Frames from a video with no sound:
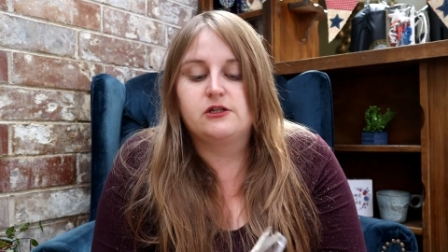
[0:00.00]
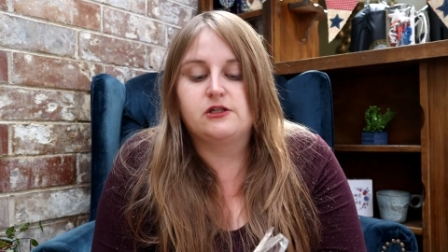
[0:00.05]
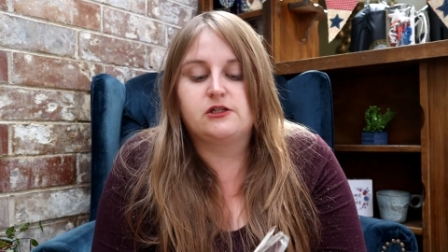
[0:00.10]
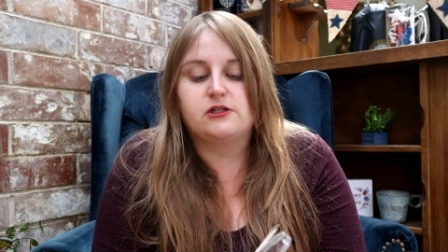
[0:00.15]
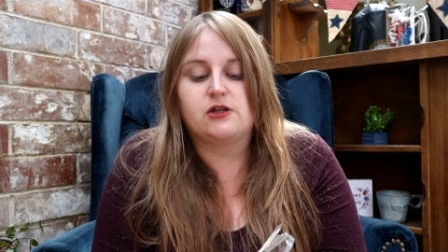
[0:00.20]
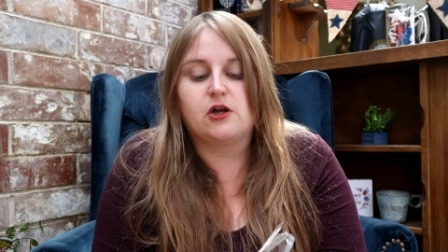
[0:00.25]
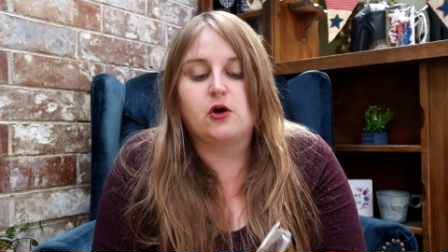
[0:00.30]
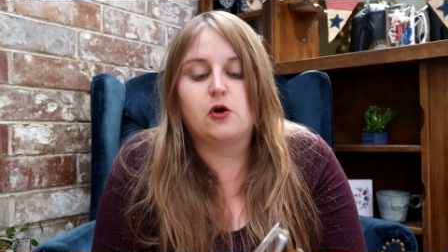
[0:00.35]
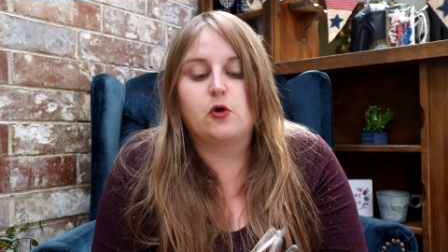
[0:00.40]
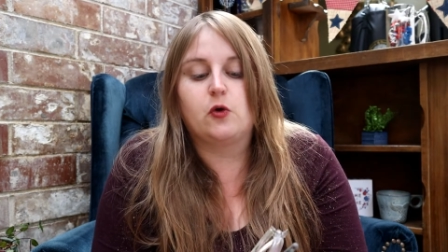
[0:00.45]

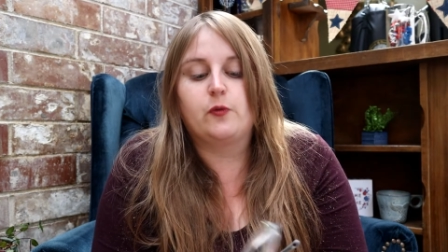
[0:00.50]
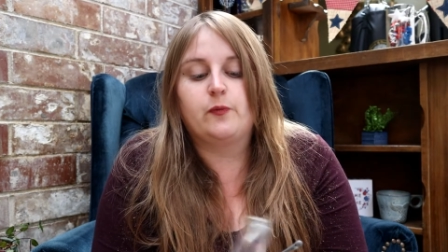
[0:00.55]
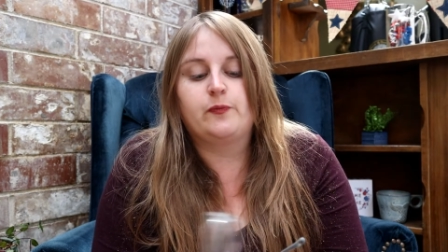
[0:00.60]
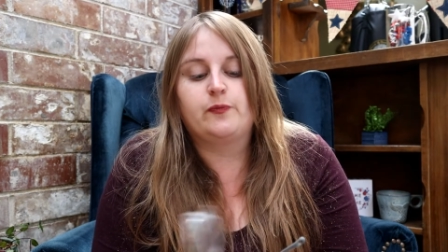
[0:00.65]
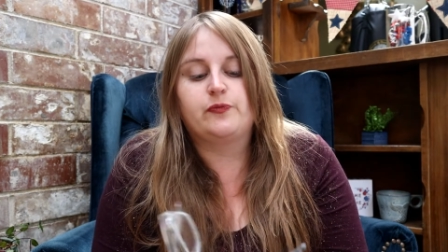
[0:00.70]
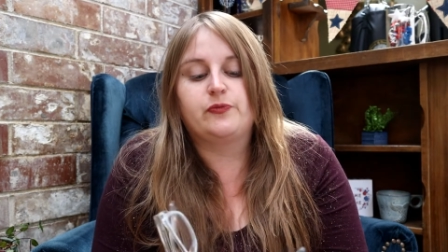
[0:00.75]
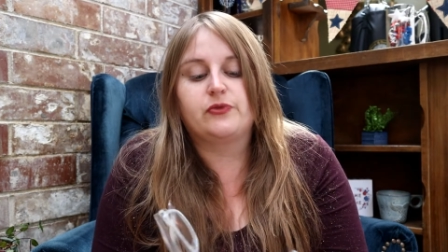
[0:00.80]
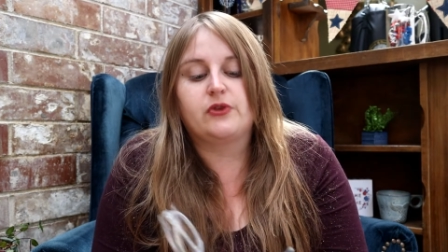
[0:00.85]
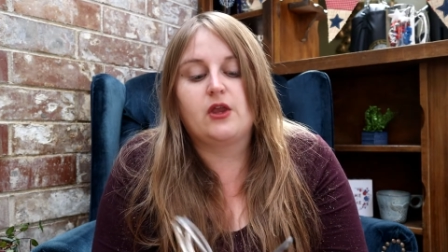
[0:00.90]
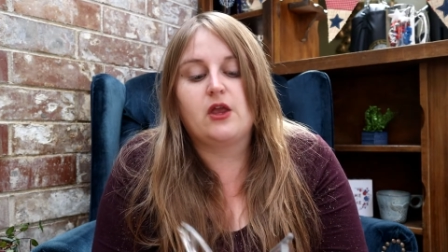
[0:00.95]
So
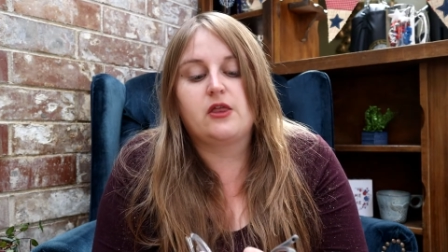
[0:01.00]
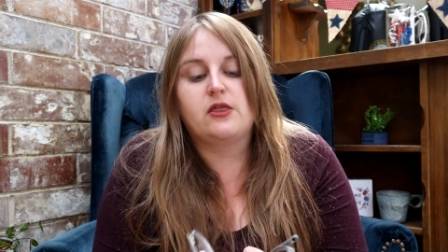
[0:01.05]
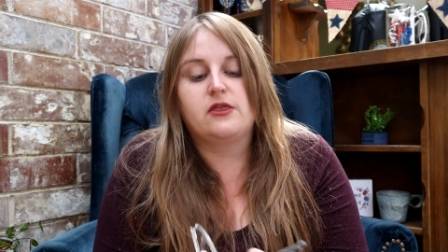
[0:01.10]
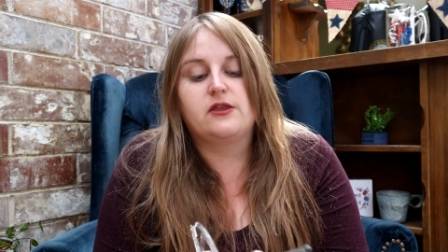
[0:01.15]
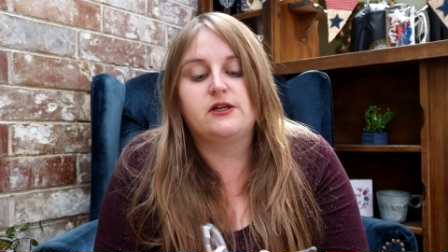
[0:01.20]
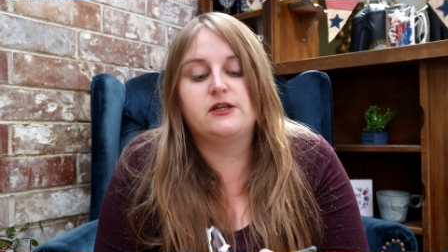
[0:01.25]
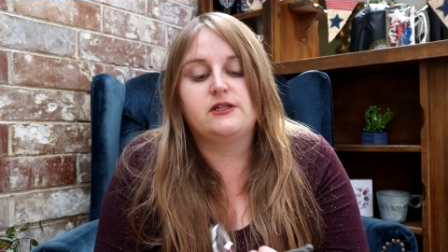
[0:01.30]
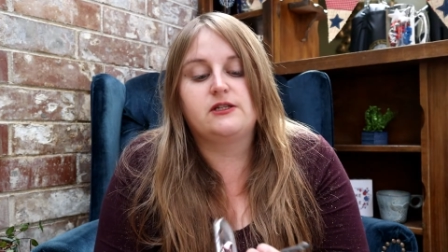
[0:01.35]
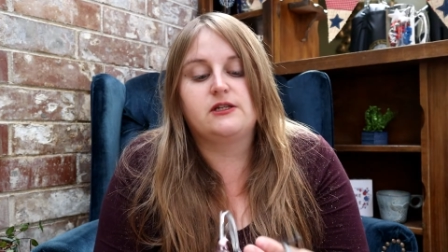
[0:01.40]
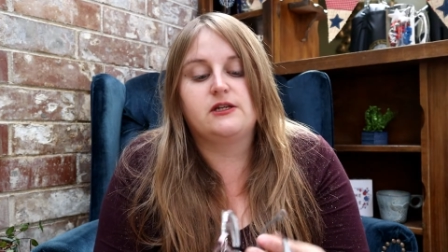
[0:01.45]

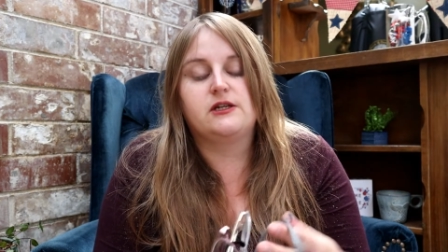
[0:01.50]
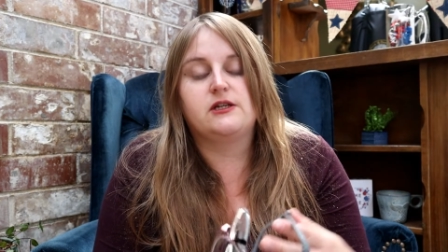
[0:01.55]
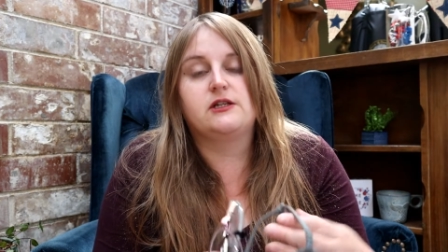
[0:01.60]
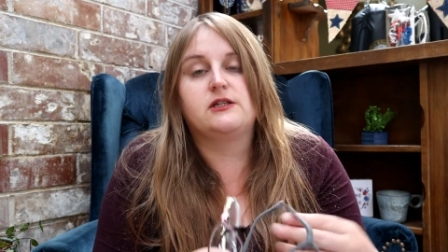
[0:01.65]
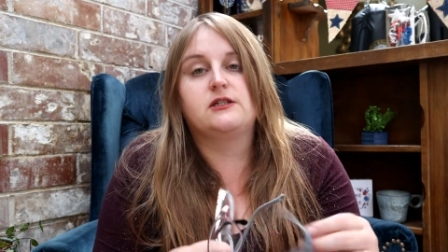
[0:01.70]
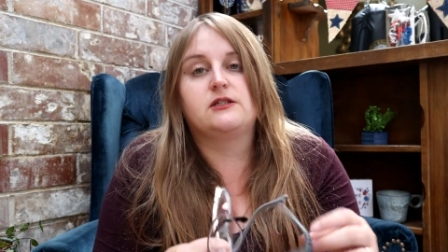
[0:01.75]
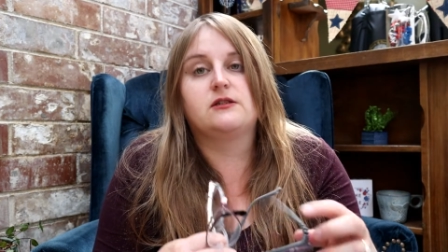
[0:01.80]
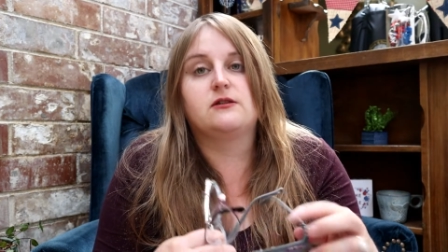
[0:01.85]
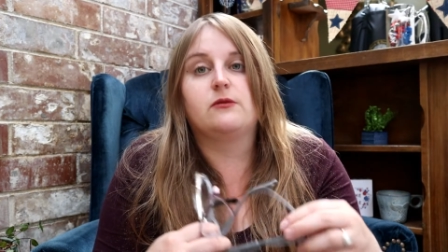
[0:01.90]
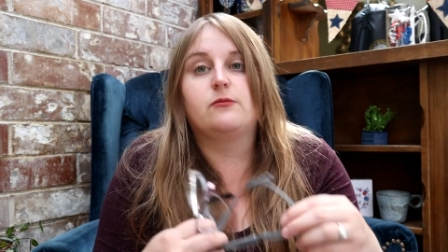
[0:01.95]
this
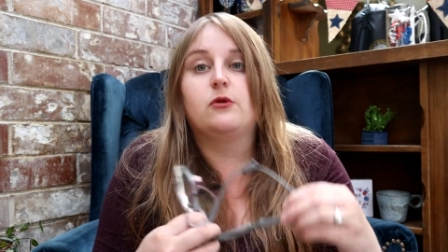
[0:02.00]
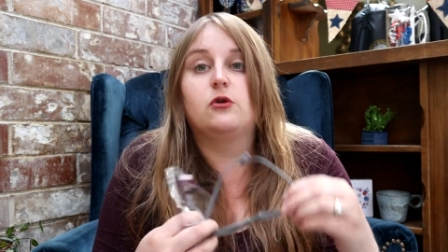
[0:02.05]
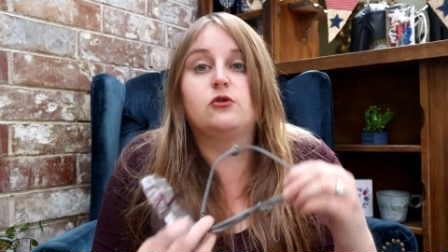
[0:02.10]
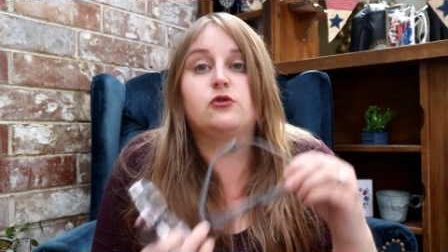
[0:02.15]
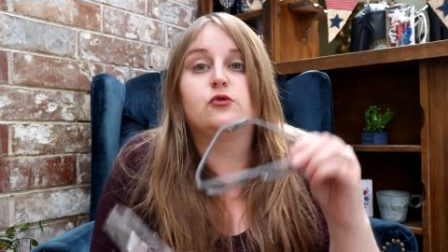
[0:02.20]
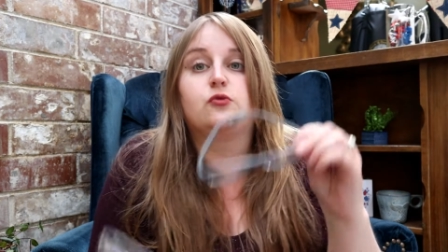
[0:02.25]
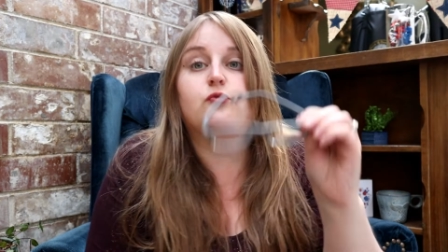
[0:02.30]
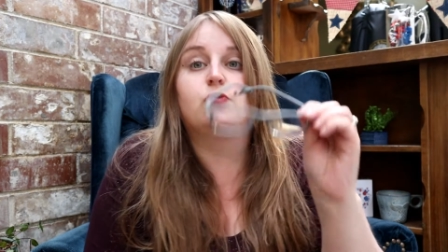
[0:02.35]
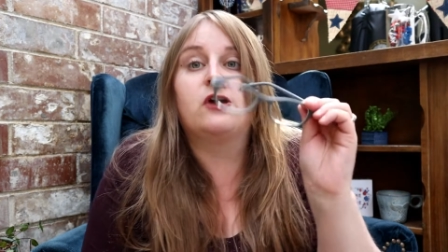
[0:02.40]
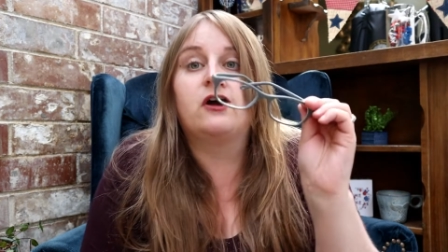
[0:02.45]
is the
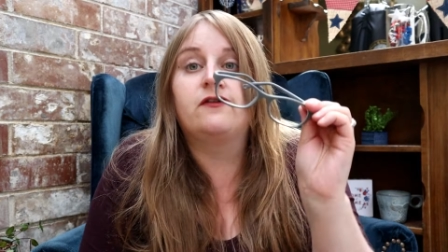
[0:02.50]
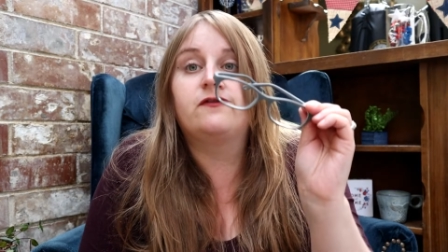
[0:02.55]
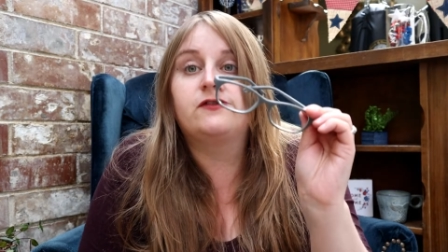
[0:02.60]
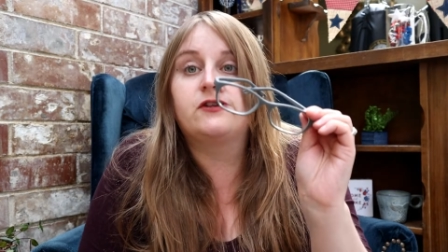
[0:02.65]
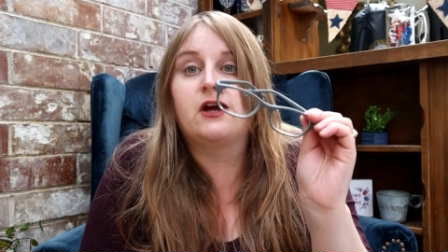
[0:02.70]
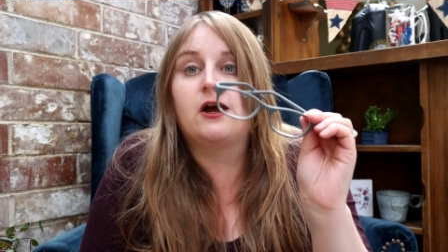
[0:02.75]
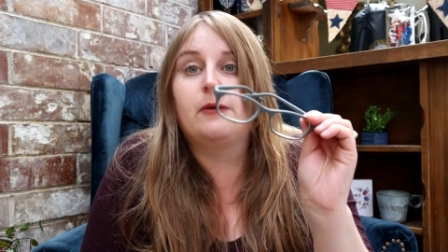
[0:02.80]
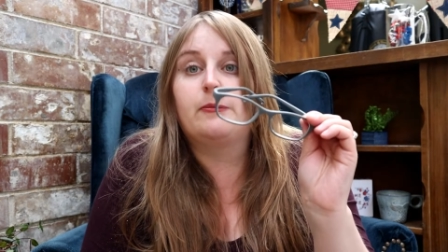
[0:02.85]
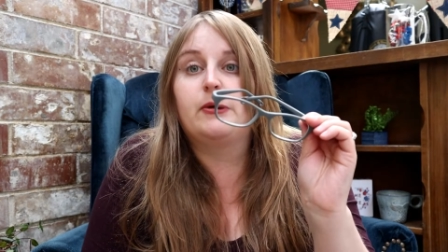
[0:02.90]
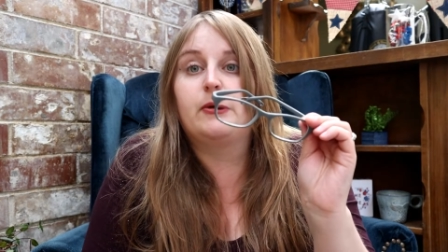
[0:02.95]
most roughed
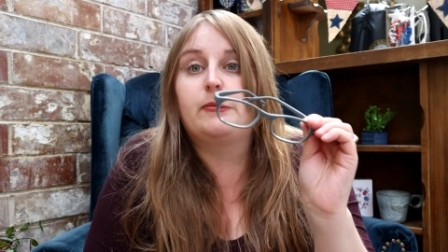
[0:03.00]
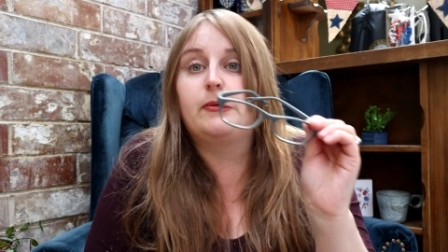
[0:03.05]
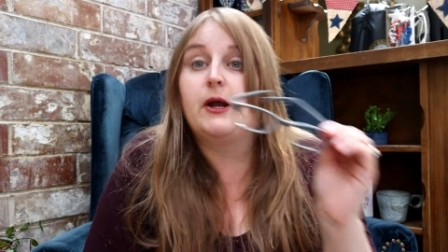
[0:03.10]
up